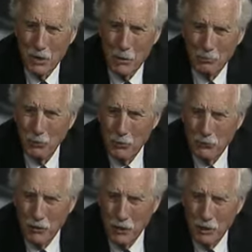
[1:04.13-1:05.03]

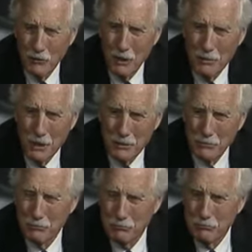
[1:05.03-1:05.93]
approved of. I
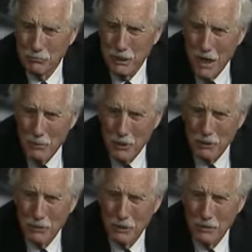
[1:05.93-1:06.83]
mean
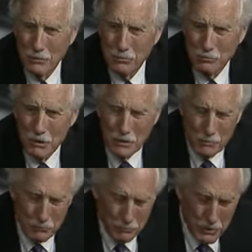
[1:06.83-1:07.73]
common
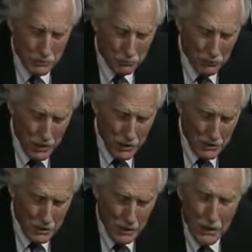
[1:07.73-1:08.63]
in the
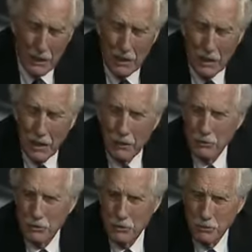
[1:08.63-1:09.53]
press. I
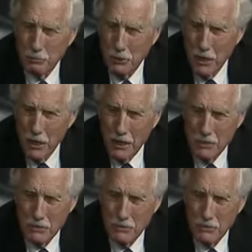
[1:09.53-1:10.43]
was
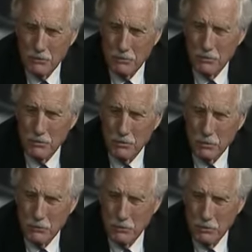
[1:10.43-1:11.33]
surprised,
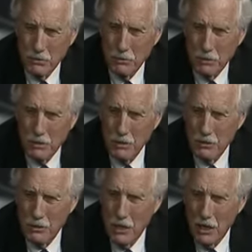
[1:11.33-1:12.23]
to some
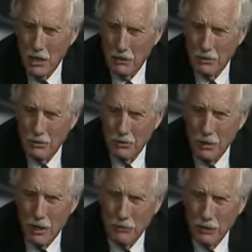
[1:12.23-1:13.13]
extent shocked,
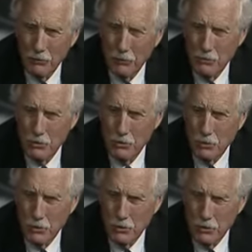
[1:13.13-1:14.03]
driving from
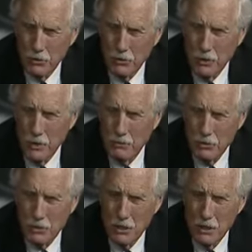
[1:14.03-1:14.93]
Seoul to the
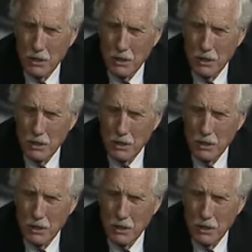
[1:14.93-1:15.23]
DMZ,